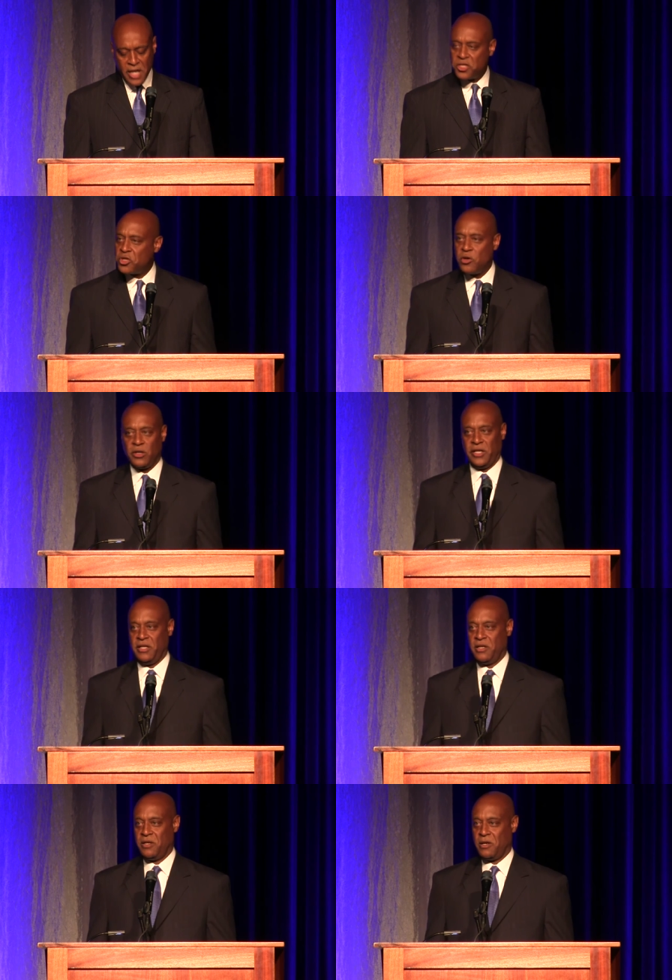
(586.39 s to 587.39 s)
And surely,
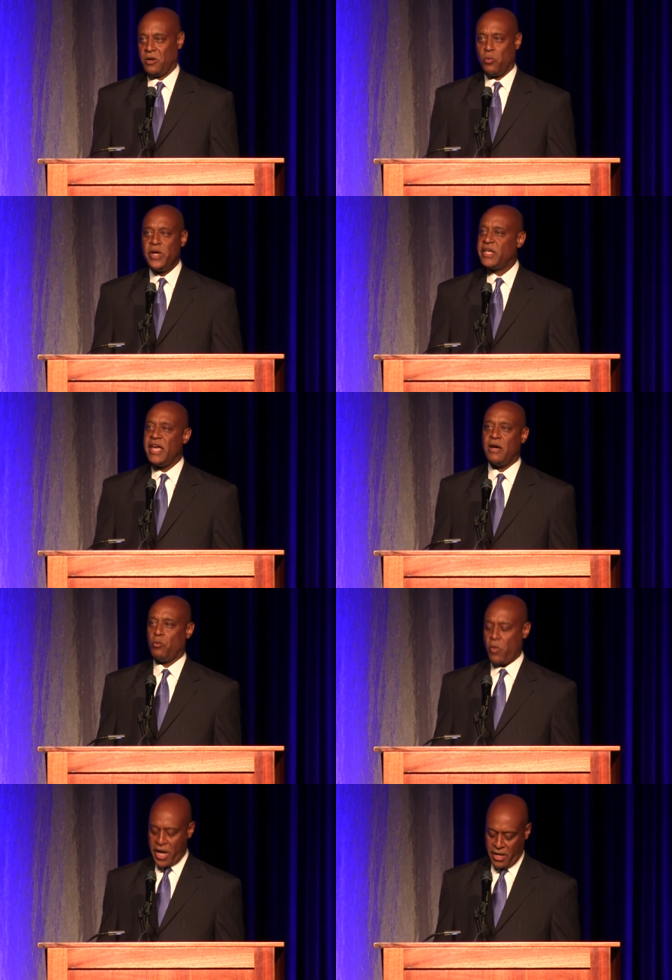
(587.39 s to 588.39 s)
we
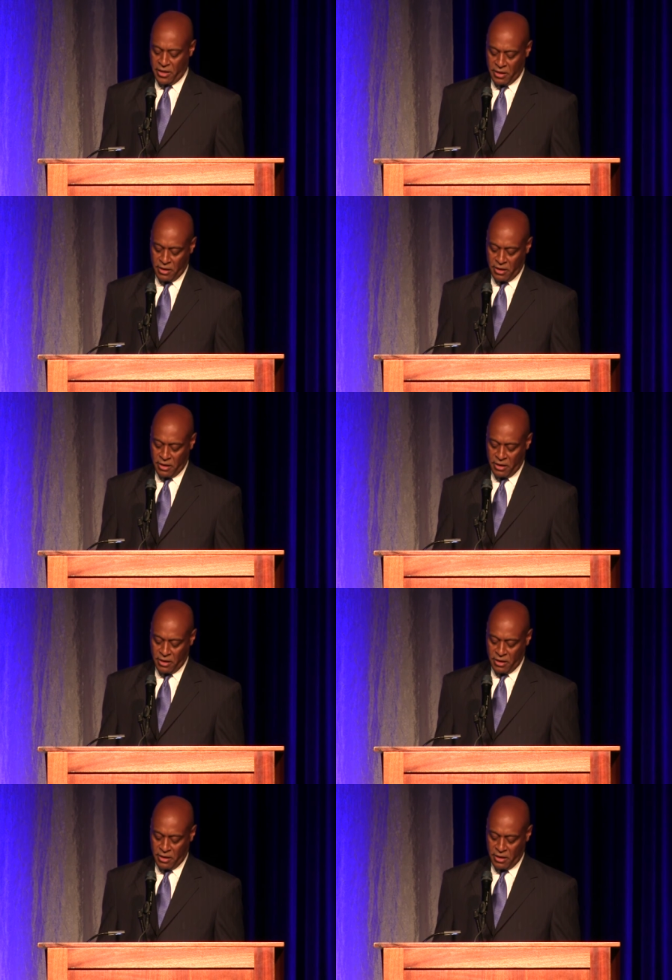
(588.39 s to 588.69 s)
can't wait